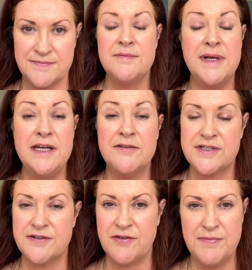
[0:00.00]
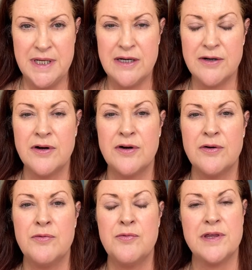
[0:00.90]
Now, many of us are familiar
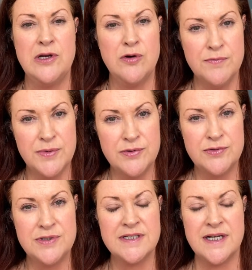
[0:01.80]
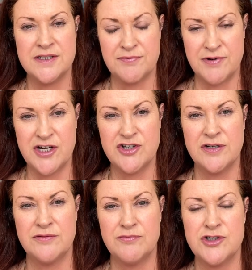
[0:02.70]
with low mood and depression,